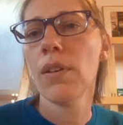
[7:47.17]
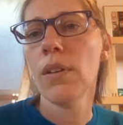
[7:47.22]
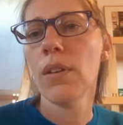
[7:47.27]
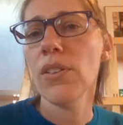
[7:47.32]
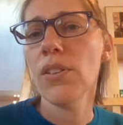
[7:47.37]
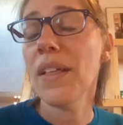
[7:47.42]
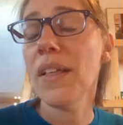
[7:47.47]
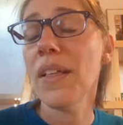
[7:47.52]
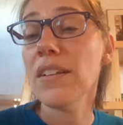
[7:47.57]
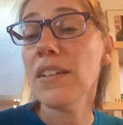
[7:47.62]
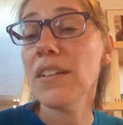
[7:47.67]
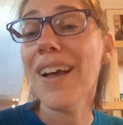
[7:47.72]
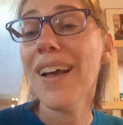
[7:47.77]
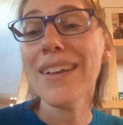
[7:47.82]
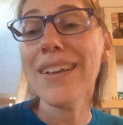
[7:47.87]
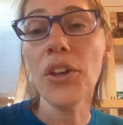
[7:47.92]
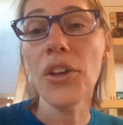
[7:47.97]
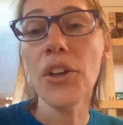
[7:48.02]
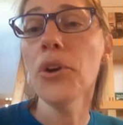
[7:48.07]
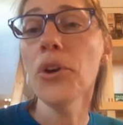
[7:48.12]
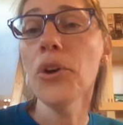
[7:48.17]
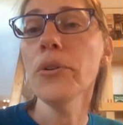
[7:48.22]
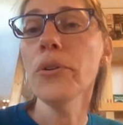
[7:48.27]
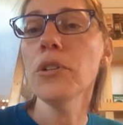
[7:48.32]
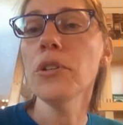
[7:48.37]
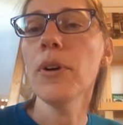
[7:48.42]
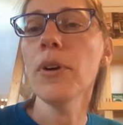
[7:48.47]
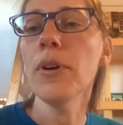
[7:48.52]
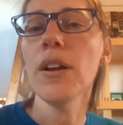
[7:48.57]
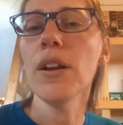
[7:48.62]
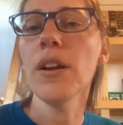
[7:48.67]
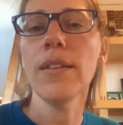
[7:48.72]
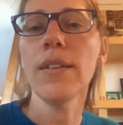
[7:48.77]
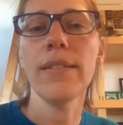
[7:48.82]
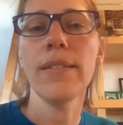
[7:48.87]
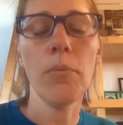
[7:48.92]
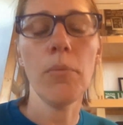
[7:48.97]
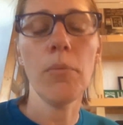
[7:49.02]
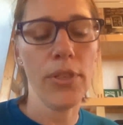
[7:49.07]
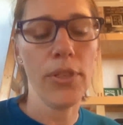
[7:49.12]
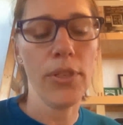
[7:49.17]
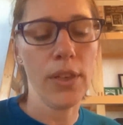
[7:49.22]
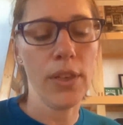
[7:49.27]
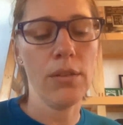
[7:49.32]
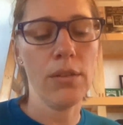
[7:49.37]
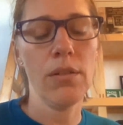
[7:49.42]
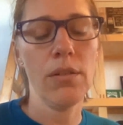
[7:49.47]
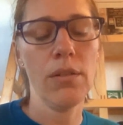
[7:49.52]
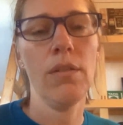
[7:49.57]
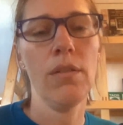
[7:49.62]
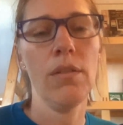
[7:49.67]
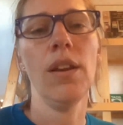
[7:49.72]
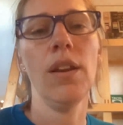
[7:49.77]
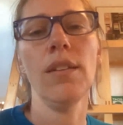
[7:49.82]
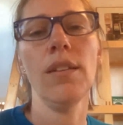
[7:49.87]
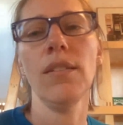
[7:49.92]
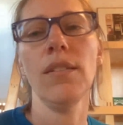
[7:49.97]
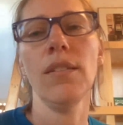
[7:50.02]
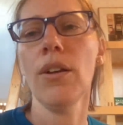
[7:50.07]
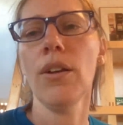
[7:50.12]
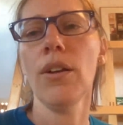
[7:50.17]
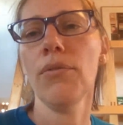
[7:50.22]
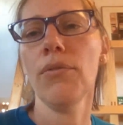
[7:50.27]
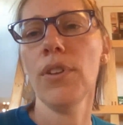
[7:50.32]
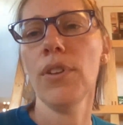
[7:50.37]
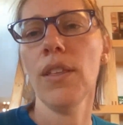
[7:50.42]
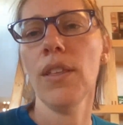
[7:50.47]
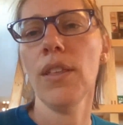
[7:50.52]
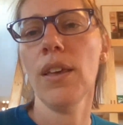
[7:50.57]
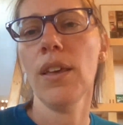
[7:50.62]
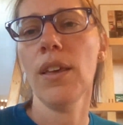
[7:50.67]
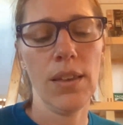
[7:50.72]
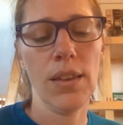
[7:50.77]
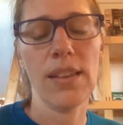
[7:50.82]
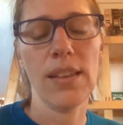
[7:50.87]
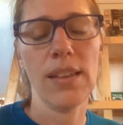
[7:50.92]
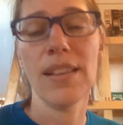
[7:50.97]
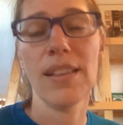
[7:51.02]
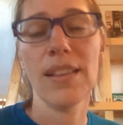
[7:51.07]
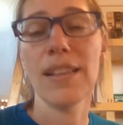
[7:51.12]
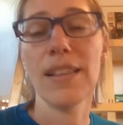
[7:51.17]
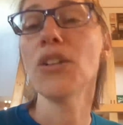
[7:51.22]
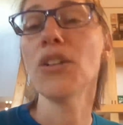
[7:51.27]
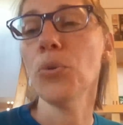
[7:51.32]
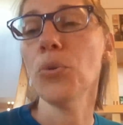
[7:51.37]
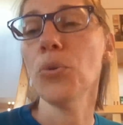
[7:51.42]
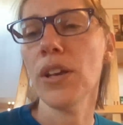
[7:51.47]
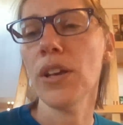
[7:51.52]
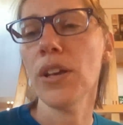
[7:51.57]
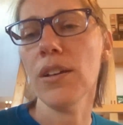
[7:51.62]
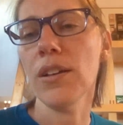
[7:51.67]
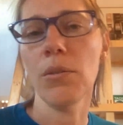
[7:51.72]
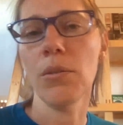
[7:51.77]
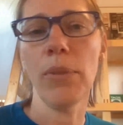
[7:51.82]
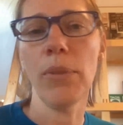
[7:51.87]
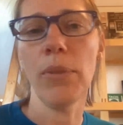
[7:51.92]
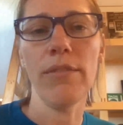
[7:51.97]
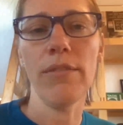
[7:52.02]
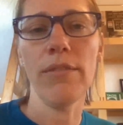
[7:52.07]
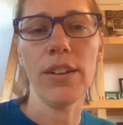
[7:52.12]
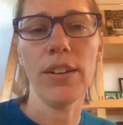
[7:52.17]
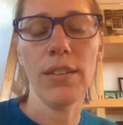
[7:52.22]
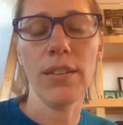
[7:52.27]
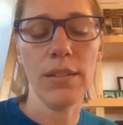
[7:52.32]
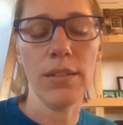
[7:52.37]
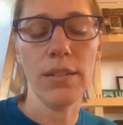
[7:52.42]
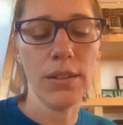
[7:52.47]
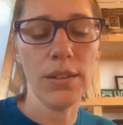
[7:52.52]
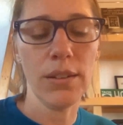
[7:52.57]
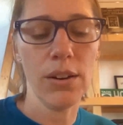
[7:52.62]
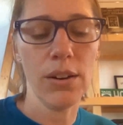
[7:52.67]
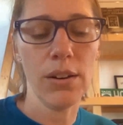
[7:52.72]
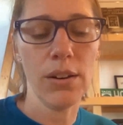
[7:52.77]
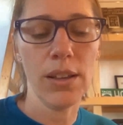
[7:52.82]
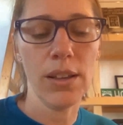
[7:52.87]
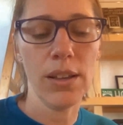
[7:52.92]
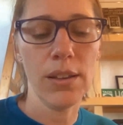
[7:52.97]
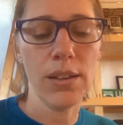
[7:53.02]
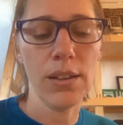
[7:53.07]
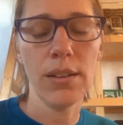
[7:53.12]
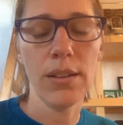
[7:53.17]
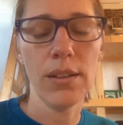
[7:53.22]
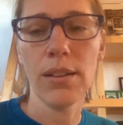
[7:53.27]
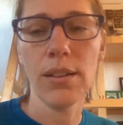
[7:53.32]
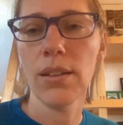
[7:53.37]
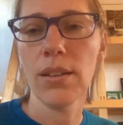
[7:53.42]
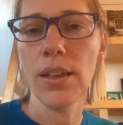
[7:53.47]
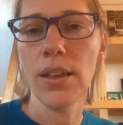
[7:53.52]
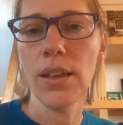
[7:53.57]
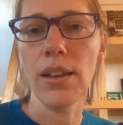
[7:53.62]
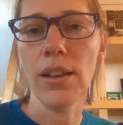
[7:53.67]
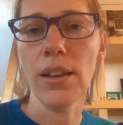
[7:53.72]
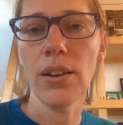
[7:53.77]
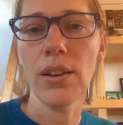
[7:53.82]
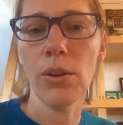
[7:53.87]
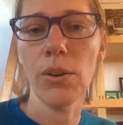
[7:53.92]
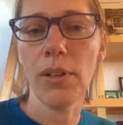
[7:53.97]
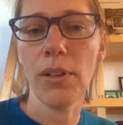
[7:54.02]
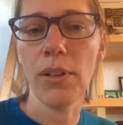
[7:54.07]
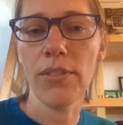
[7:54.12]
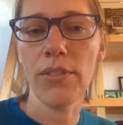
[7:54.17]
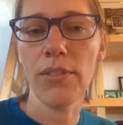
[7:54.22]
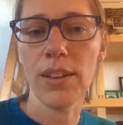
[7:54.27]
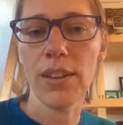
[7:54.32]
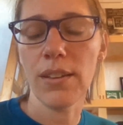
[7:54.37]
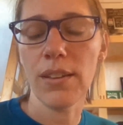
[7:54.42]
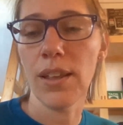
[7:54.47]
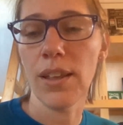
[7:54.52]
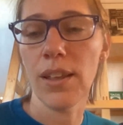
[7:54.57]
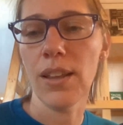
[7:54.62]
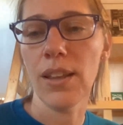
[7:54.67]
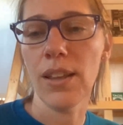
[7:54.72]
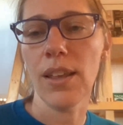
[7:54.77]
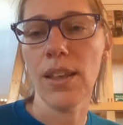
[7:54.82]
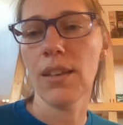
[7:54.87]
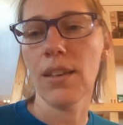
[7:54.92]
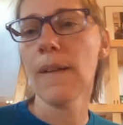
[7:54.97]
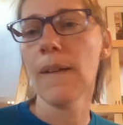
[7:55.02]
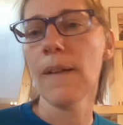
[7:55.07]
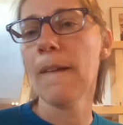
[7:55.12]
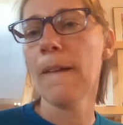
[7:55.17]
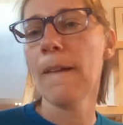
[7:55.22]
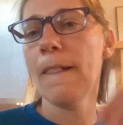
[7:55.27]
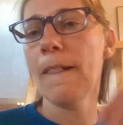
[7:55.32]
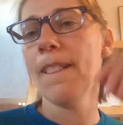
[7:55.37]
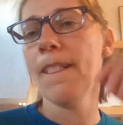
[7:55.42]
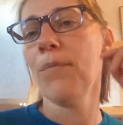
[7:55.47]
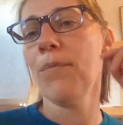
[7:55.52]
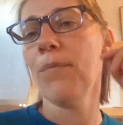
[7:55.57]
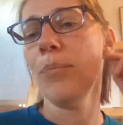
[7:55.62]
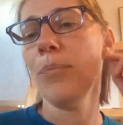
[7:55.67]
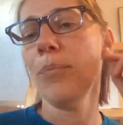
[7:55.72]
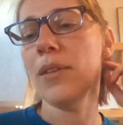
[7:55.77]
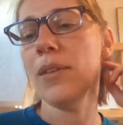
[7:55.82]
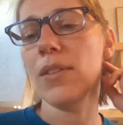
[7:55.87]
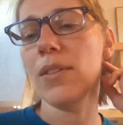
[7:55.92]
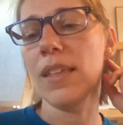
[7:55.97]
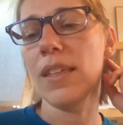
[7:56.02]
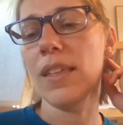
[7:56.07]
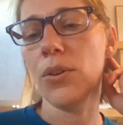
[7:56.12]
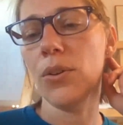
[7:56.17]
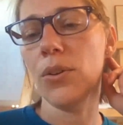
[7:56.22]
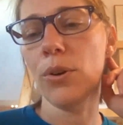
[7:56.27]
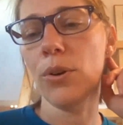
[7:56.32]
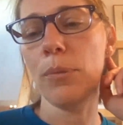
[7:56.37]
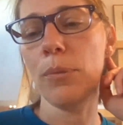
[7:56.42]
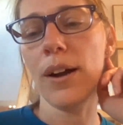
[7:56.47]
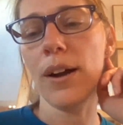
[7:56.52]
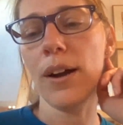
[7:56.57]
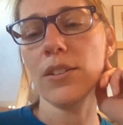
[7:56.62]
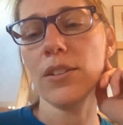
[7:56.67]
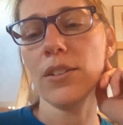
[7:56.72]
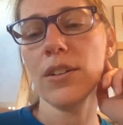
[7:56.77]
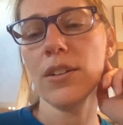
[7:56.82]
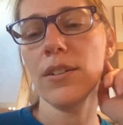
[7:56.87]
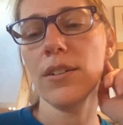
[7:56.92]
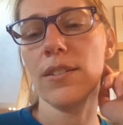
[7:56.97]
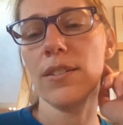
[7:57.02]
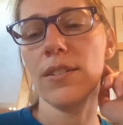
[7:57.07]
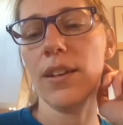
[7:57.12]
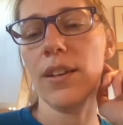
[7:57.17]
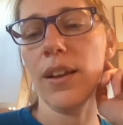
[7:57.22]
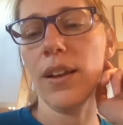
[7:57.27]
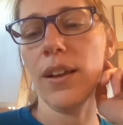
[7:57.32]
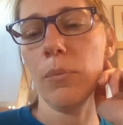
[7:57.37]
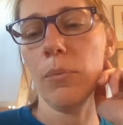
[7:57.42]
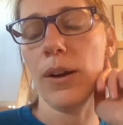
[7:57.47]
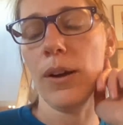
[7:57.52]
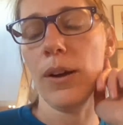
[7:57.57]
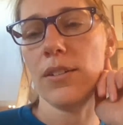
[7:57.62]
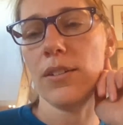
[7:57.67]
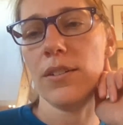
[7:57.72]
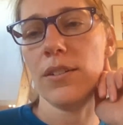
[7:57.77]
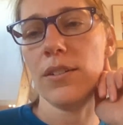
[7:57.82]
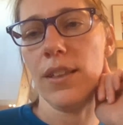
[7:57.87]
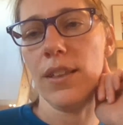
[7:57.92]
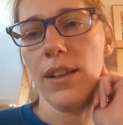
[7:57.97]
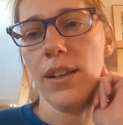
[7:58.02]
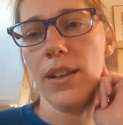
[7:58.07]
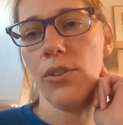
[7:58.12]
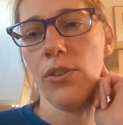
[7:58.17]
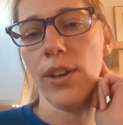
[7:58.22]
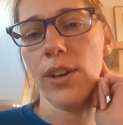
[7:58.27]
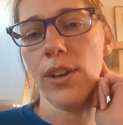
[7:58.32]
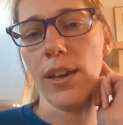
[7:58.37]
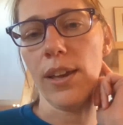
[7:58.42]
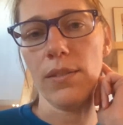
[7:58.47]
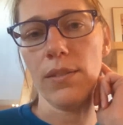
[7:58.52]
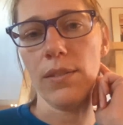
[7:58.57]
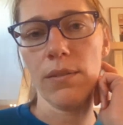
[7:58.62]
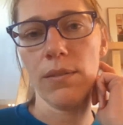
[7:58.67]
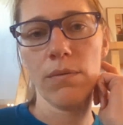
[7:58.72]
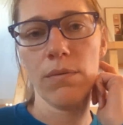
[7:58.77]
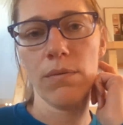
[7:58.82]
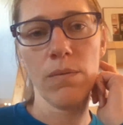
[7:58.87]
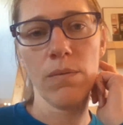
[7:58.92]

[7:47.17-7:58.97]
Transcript: So that's not huge, but it is something. And it's enough to, like, accentuate your pelvic tilt, your anterior pelvic tilt, and, like, basically, like, your posture is the kind of posture that it creates.